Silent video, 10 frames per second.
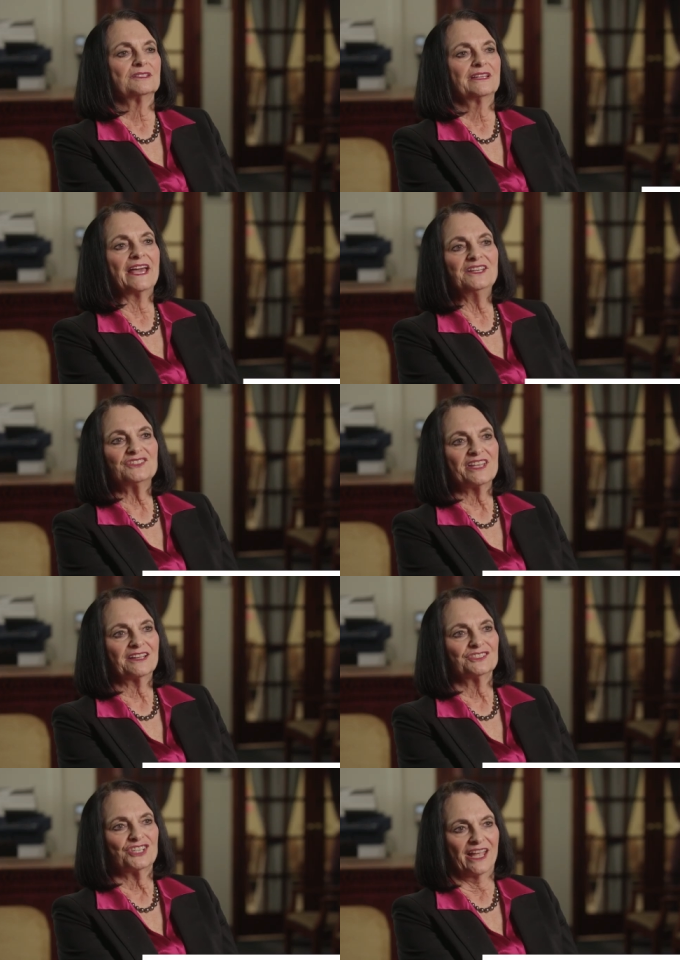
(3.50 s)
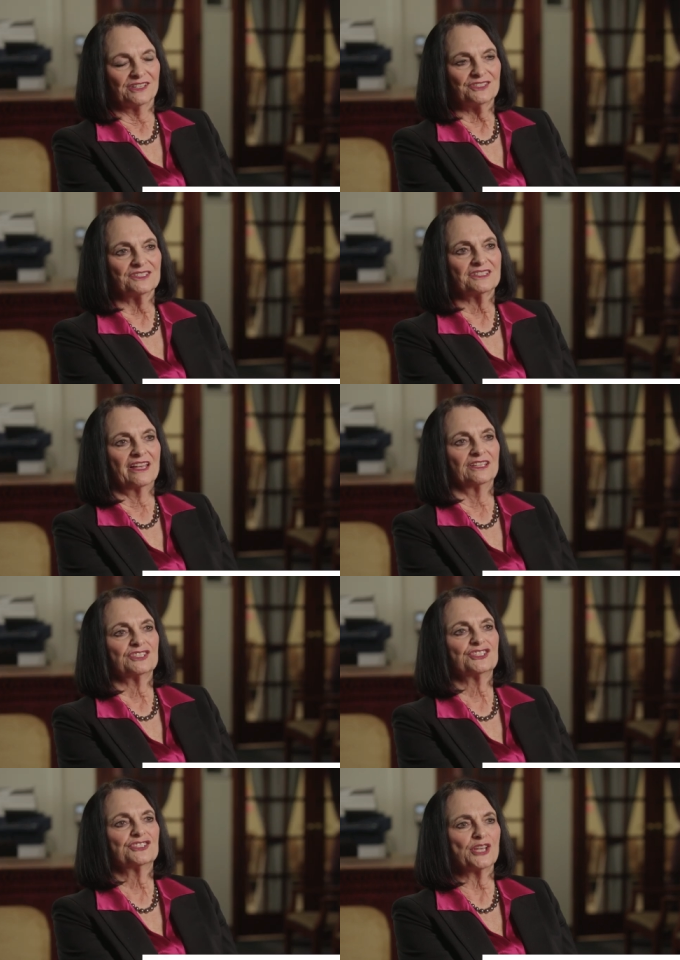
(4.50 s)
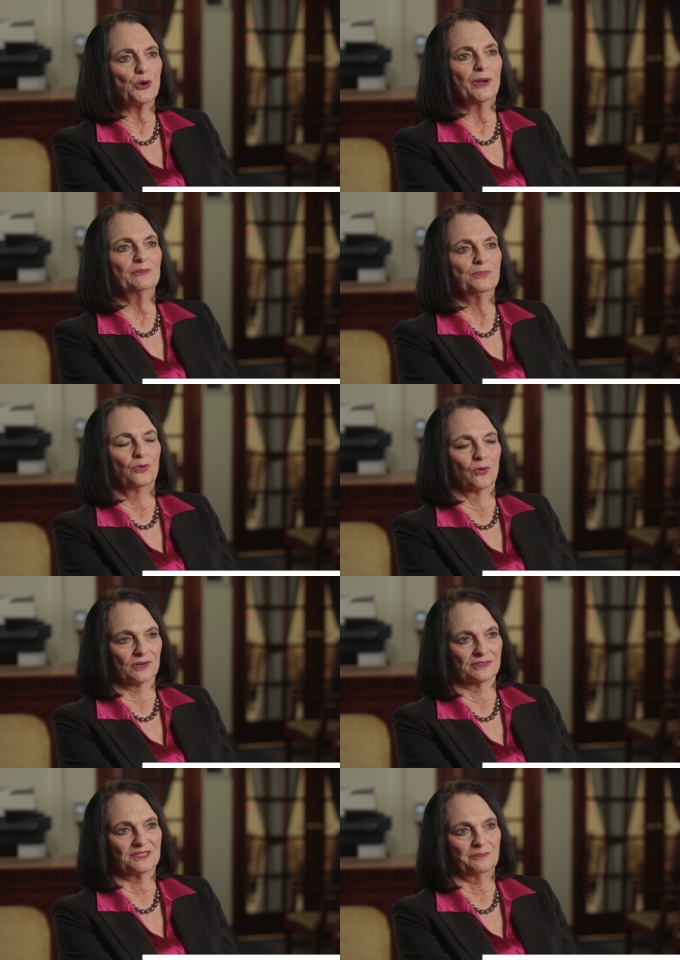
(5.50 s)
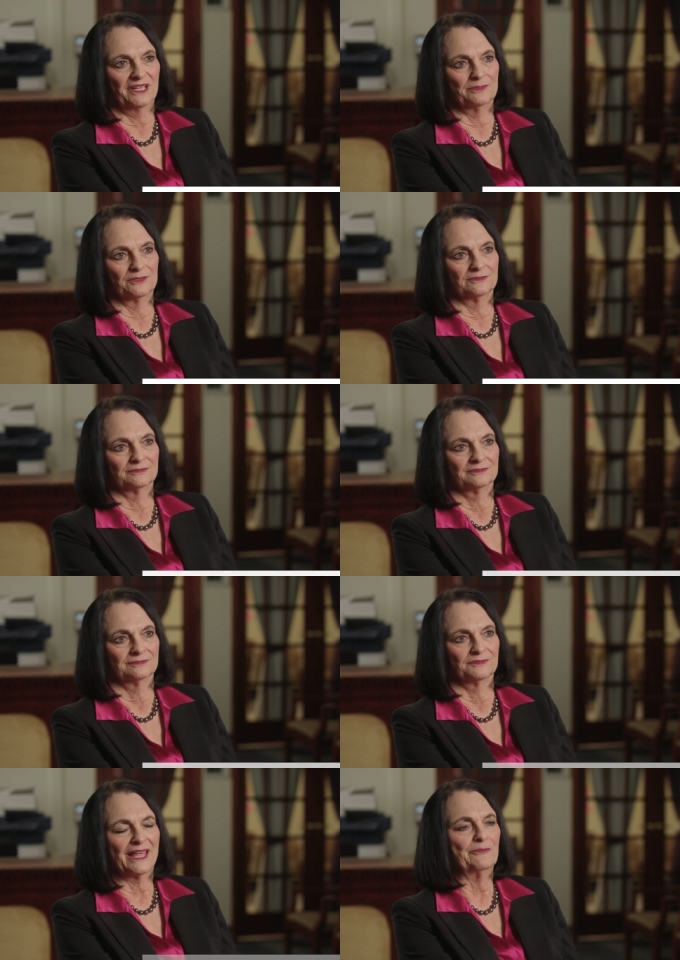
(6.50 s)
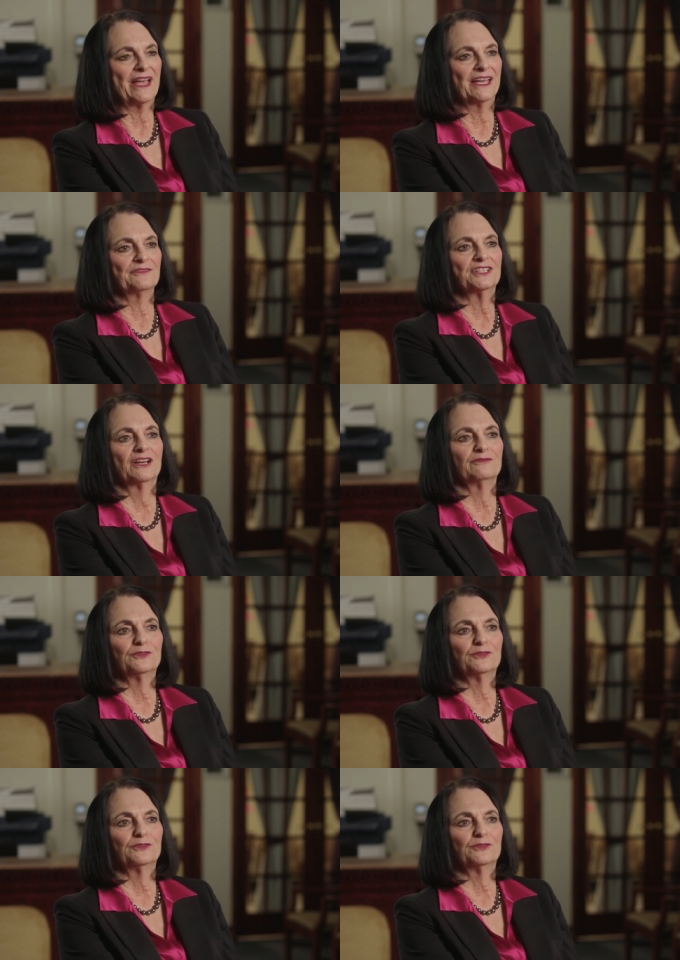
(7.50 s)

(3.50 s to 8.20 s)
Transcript: Getting second chances is so important to people. They may have done